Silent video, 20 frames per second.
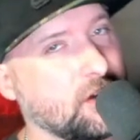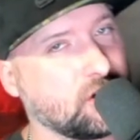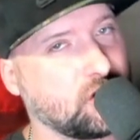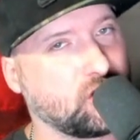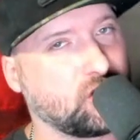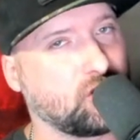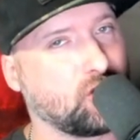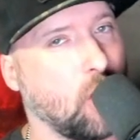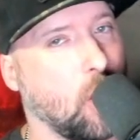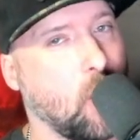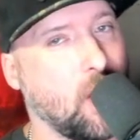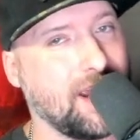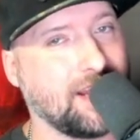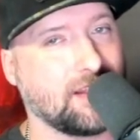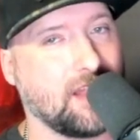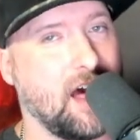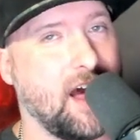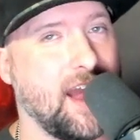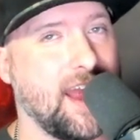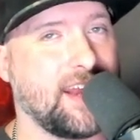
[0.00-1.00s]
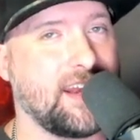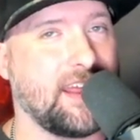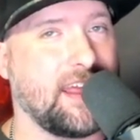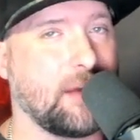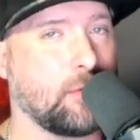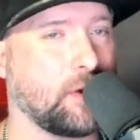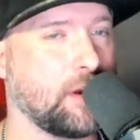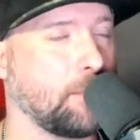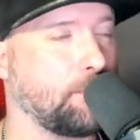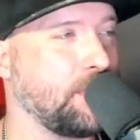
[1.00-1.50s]
storyline,
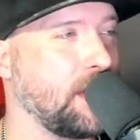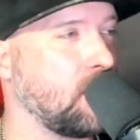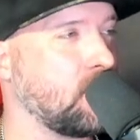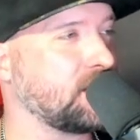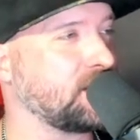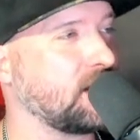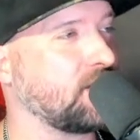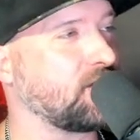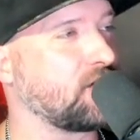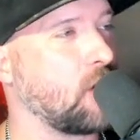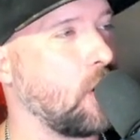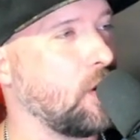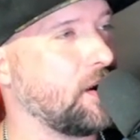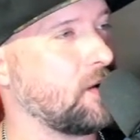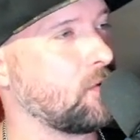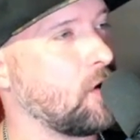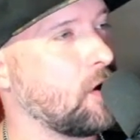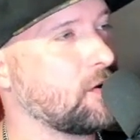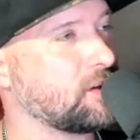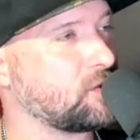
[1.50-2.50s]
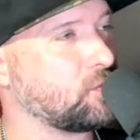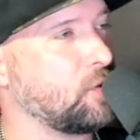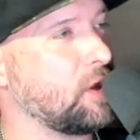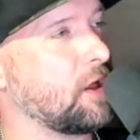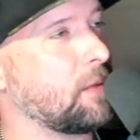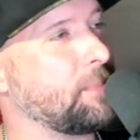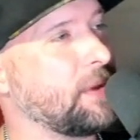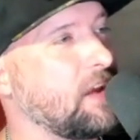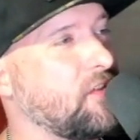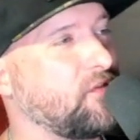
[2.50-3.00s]
it would appear as if Cody Rhodes
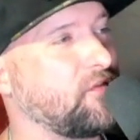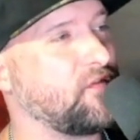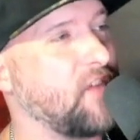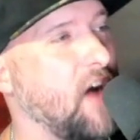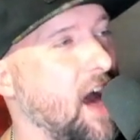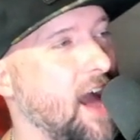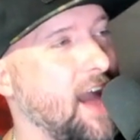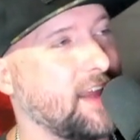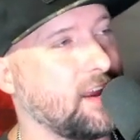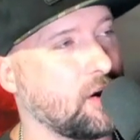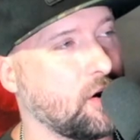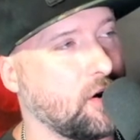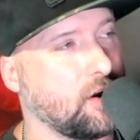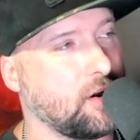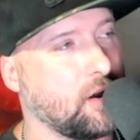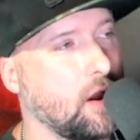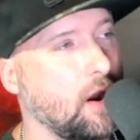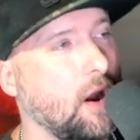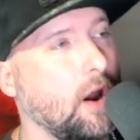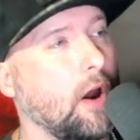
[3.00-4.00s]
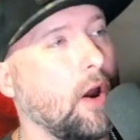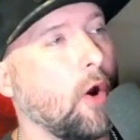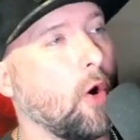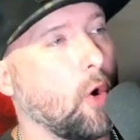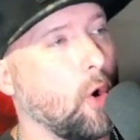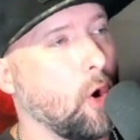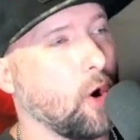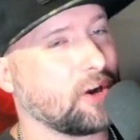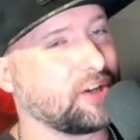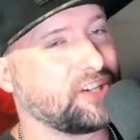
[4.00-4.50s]
will be fired
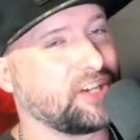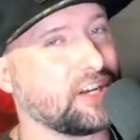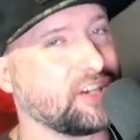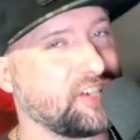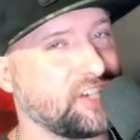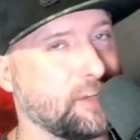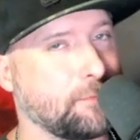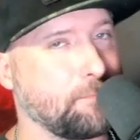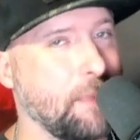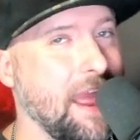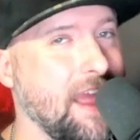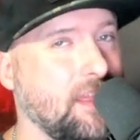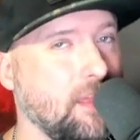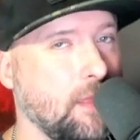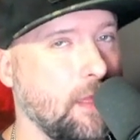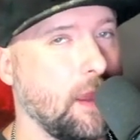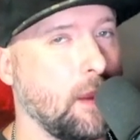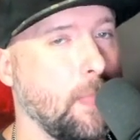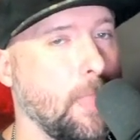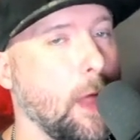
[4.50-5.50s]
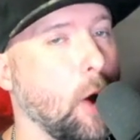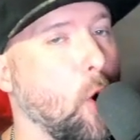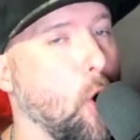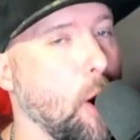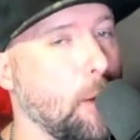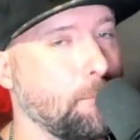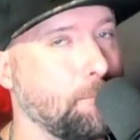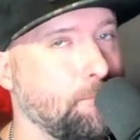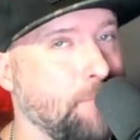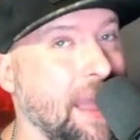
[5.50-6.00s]
or suspended
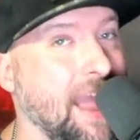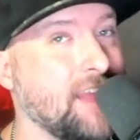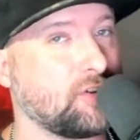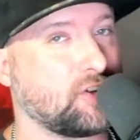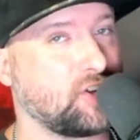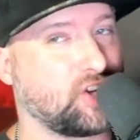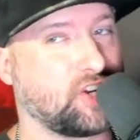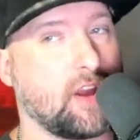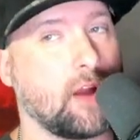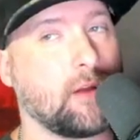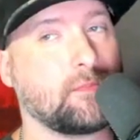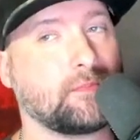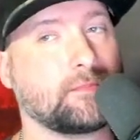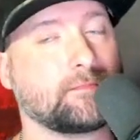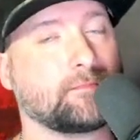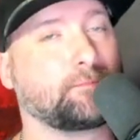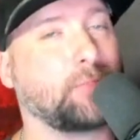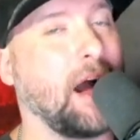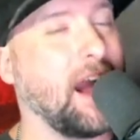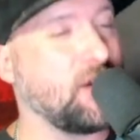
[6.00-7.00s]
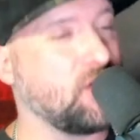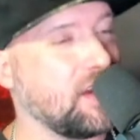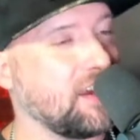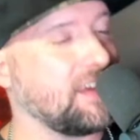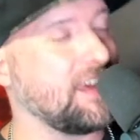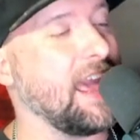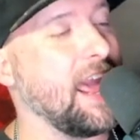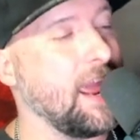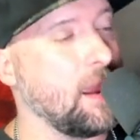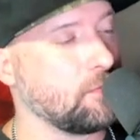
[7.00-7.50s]
or benched by the
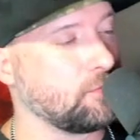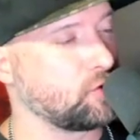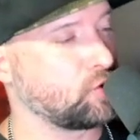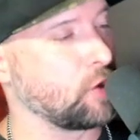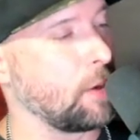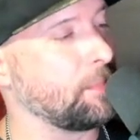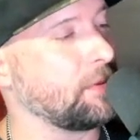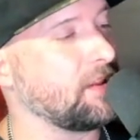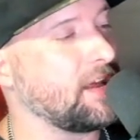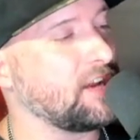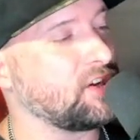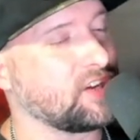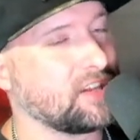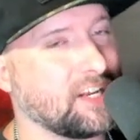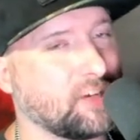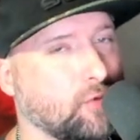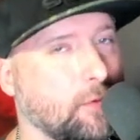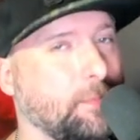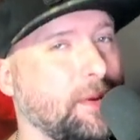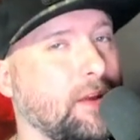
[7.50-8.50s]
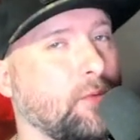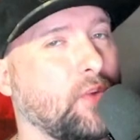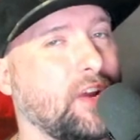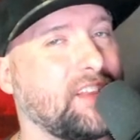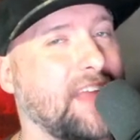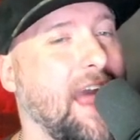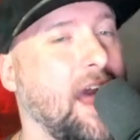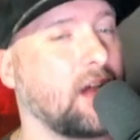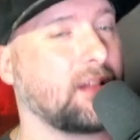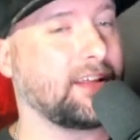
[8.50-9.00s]
game Triple H, and this would be
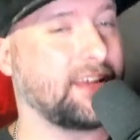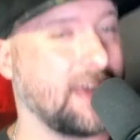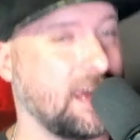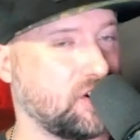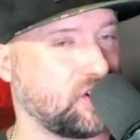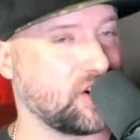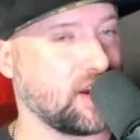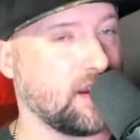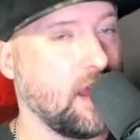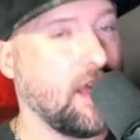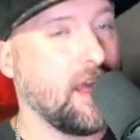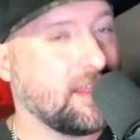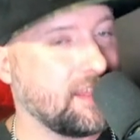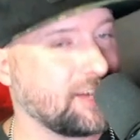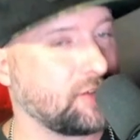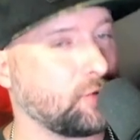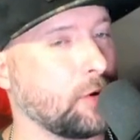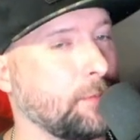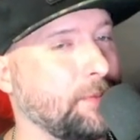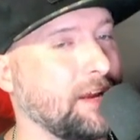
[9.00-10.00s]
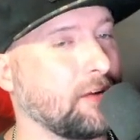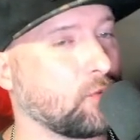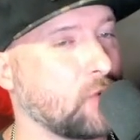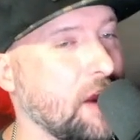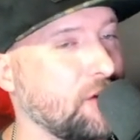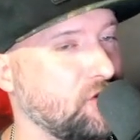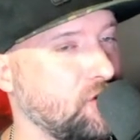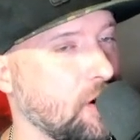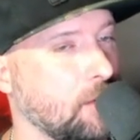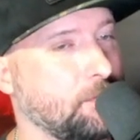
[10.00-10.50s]
retaliation. This would be
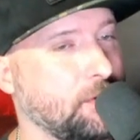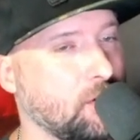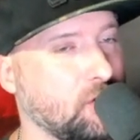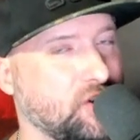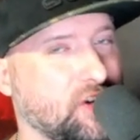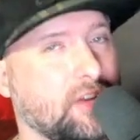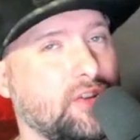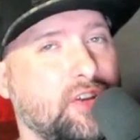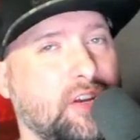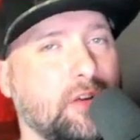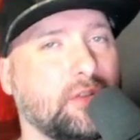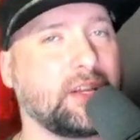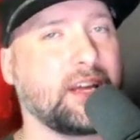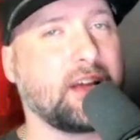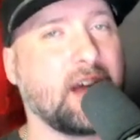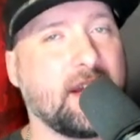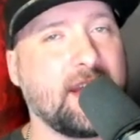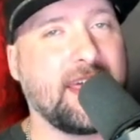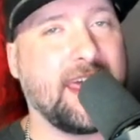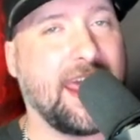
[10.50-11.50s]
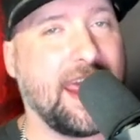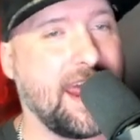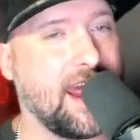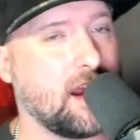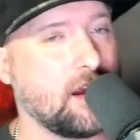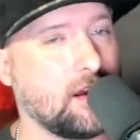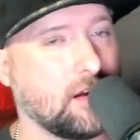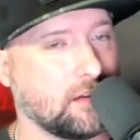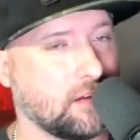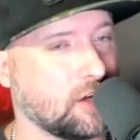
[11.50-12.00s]
retribution. Do you think an
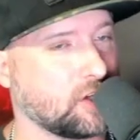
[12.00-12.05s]
angle, a